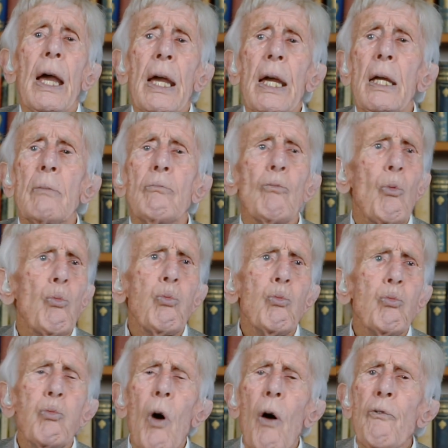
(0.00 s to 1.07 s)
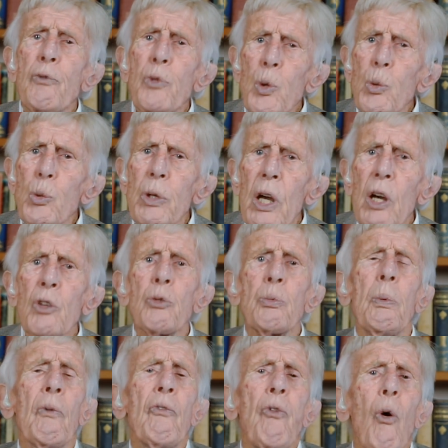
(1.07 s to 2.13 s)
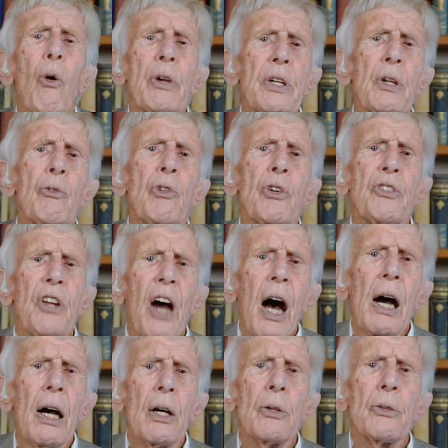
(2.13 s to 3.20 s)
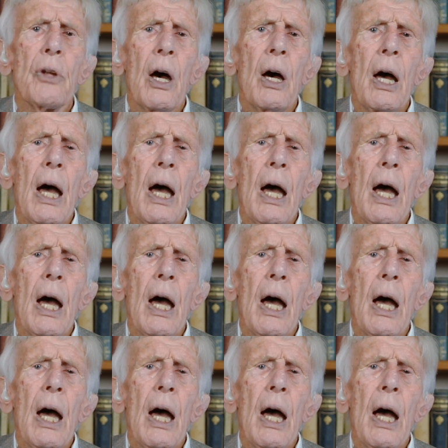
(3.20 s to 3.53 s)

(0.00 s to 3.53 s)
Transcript: in a few years before he retired,